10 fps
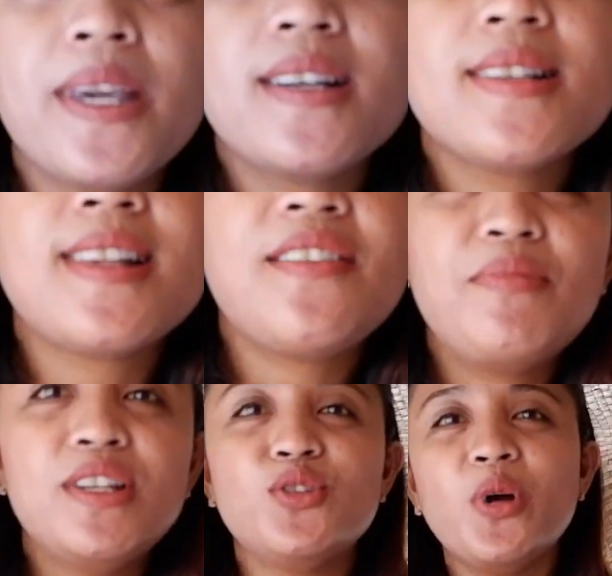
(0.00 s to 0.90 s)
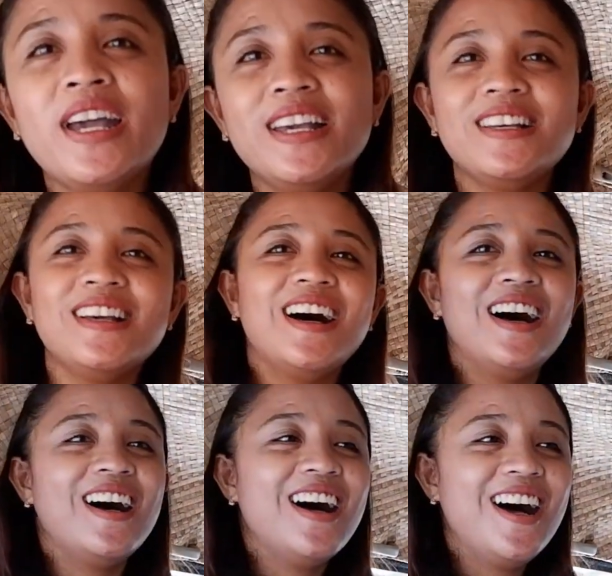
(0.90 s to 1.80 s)
Because I've been doing,
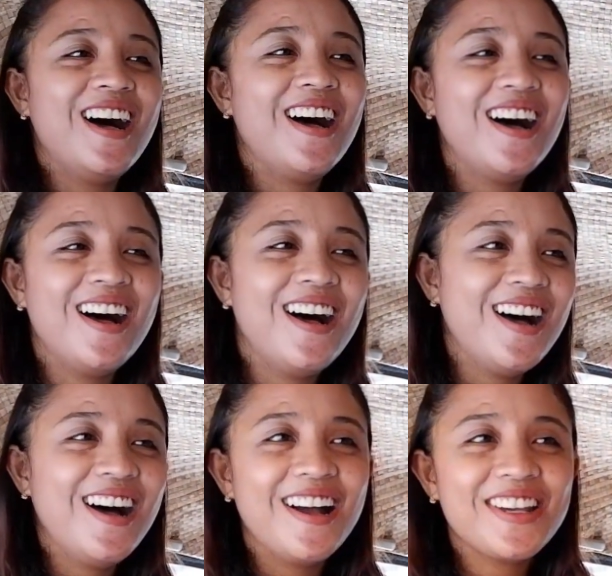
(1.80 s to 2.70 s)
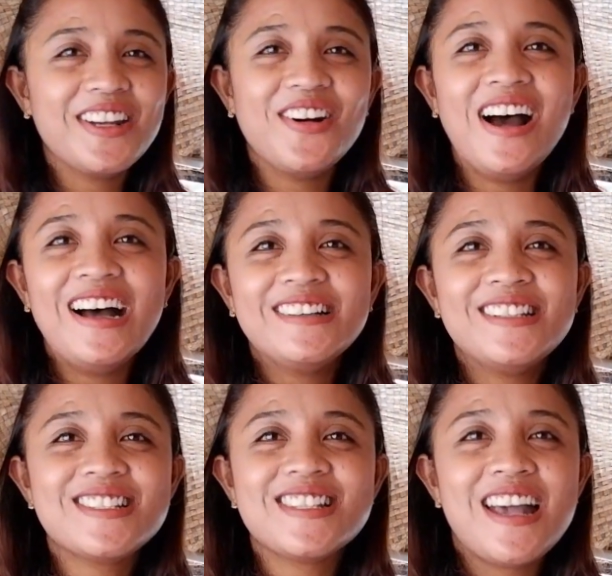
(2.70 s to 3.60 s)
you know,
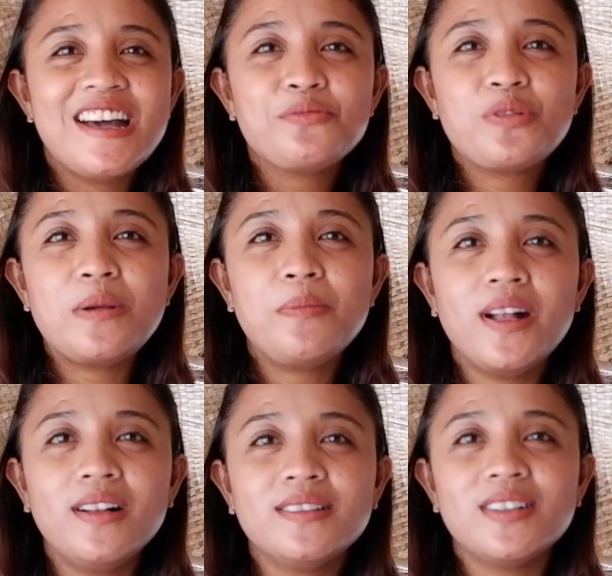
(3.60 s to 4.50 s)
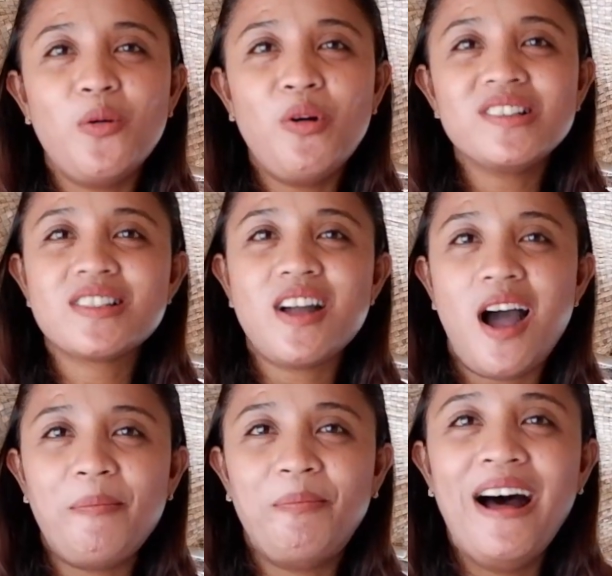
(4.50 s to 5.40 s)
this rebuild won't
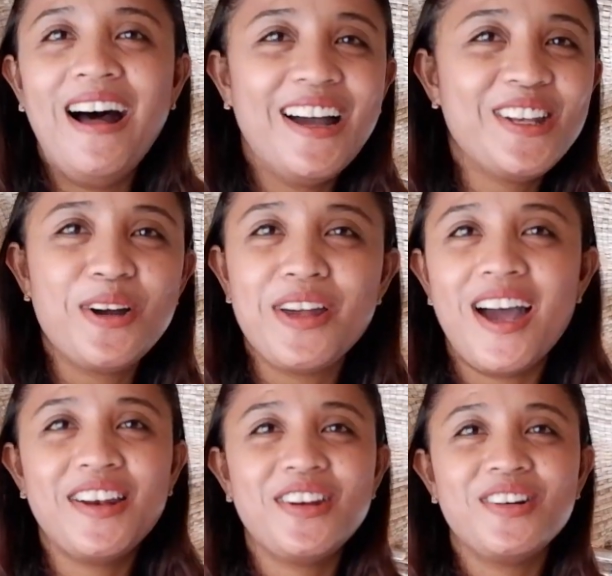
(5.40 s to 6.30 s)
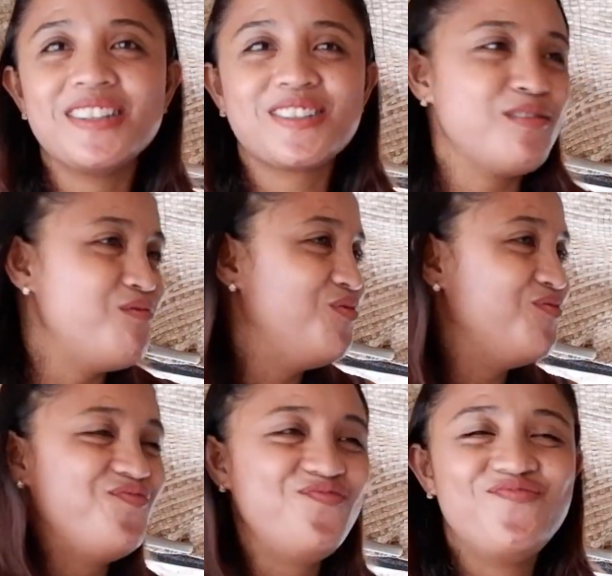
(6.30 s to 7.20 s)
stop. I don't know. This can.
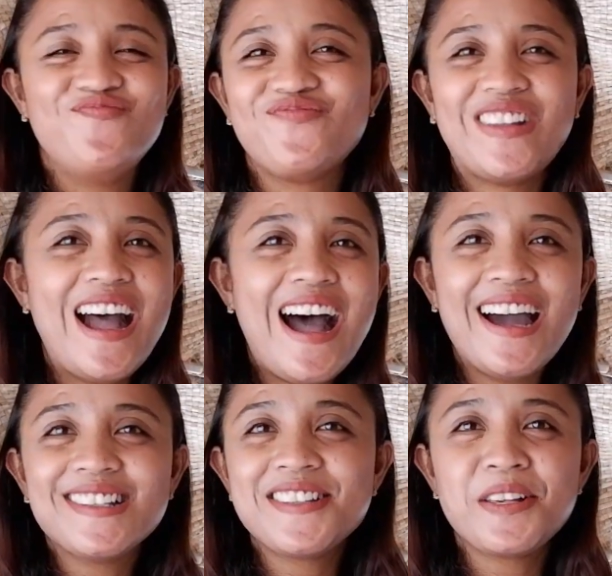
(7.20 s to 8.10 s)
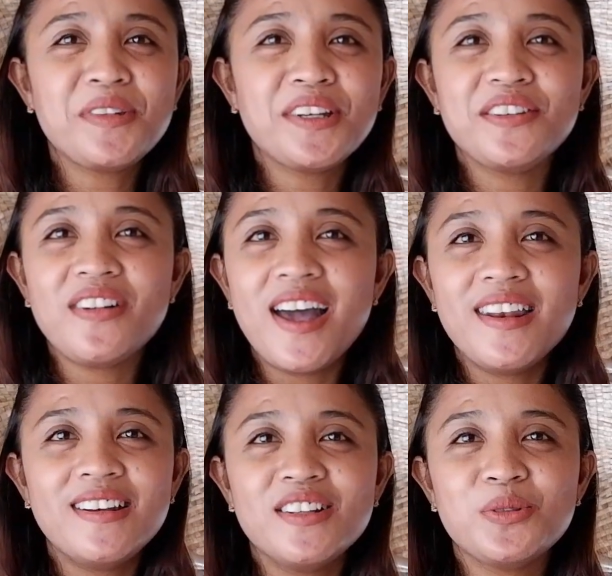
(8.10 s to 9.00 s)
I see something in the
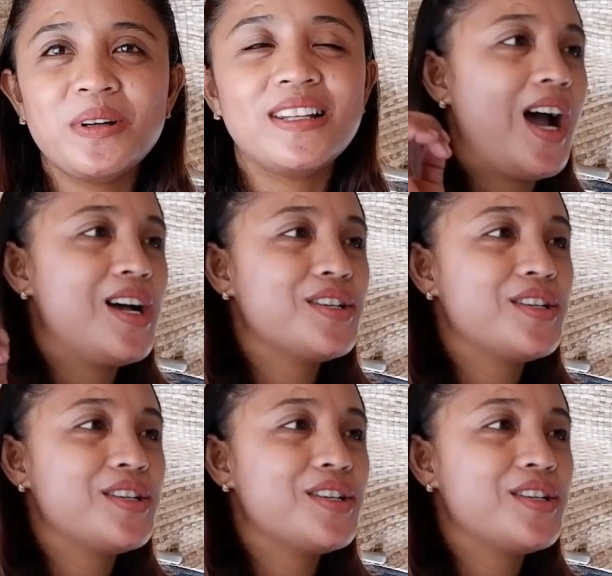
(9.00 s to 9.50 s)
van and I do it.